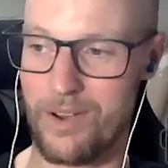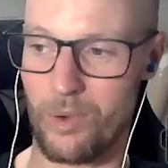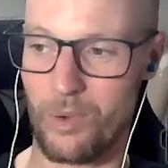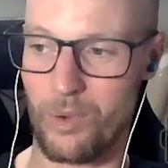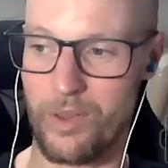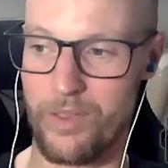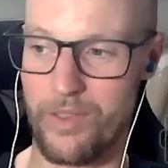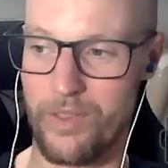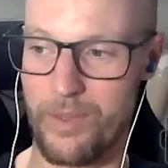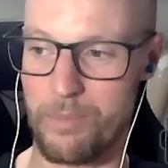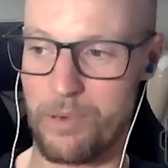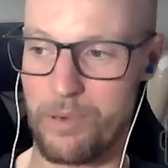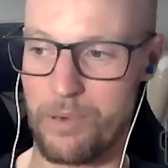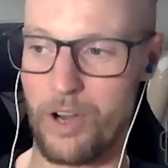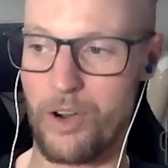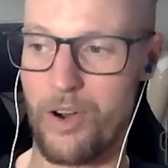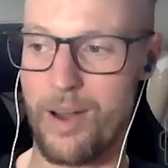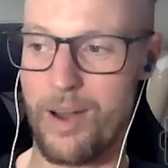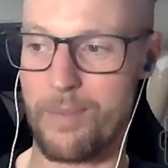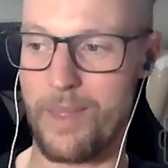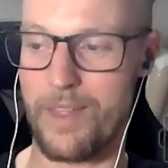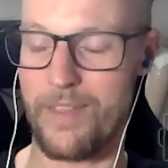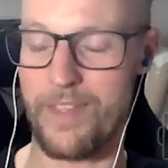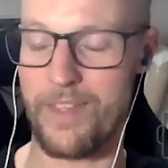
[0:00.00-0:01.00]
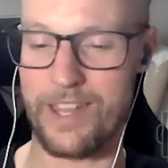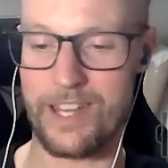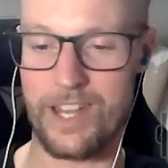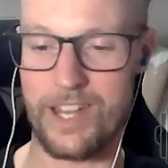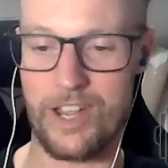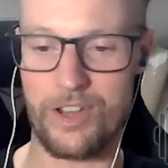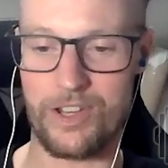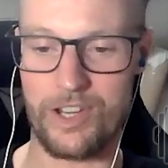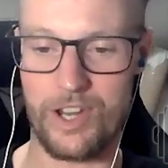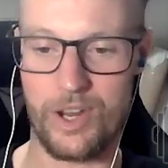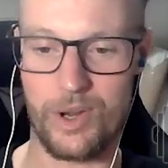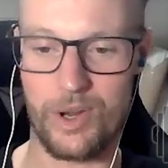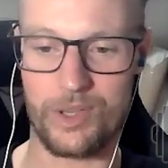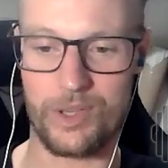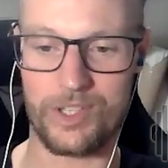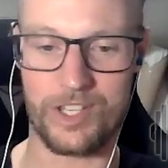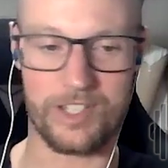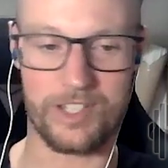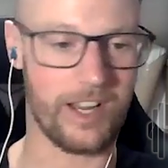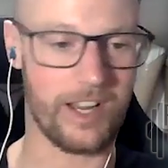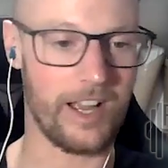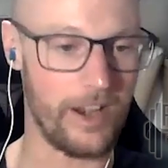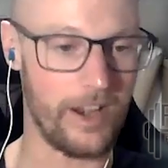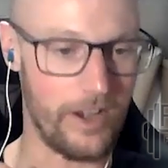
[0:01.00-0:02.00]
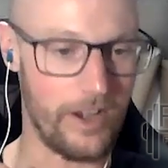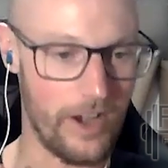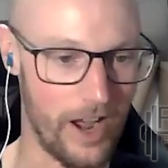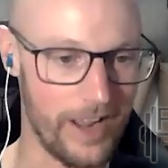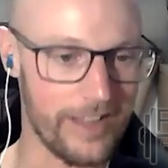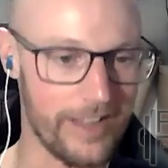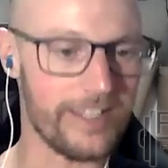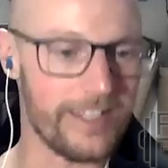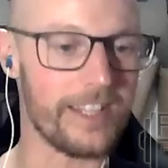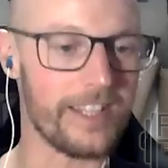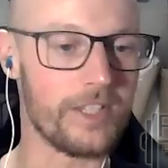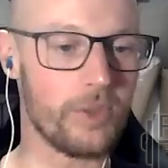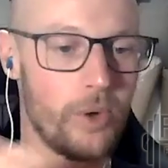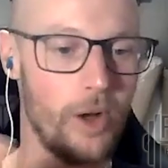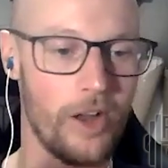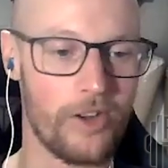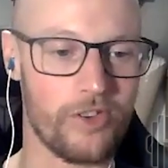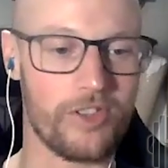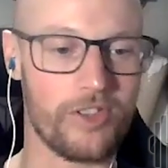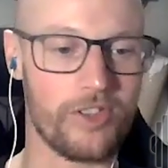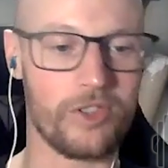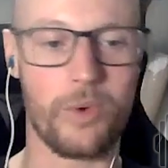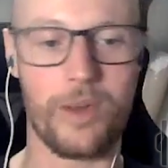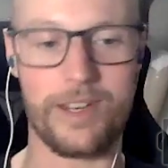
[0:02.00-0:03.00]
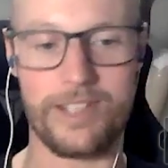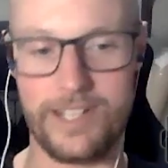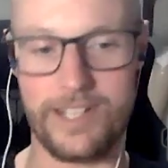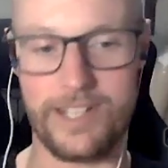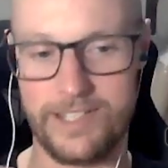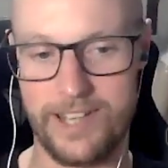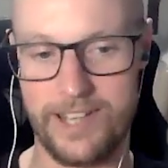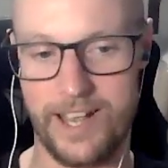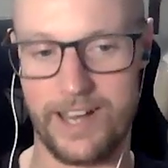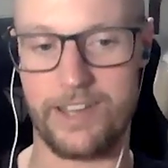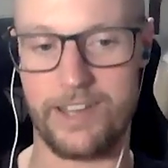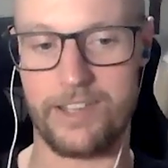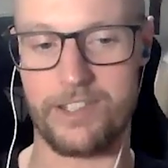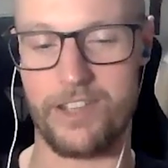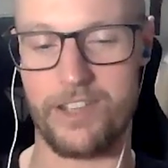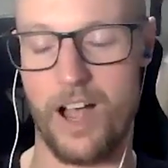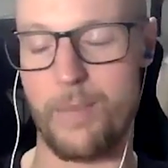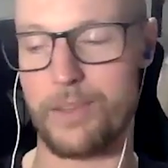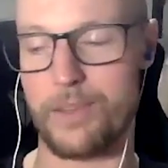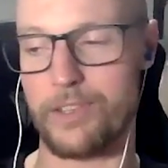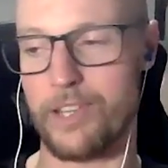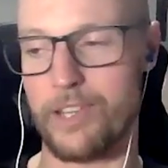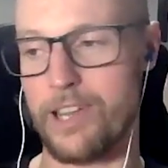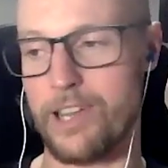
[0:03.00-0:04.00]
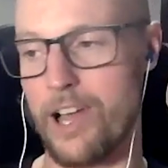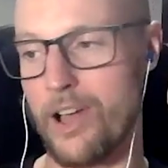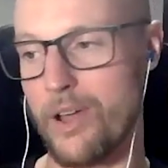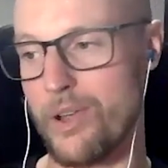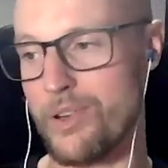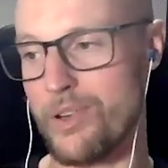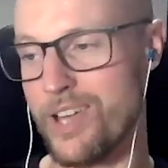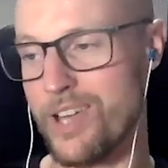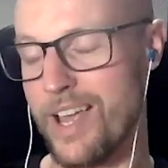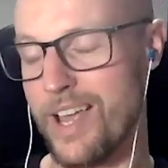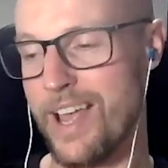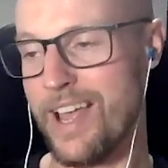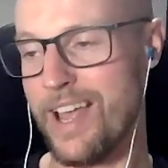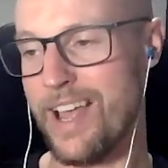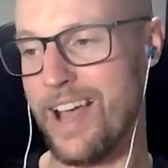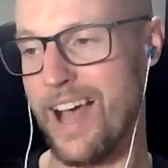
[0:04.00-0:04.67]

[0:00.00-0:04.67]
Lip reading: or the program that they use is a kind of 90 to 120 second time under load.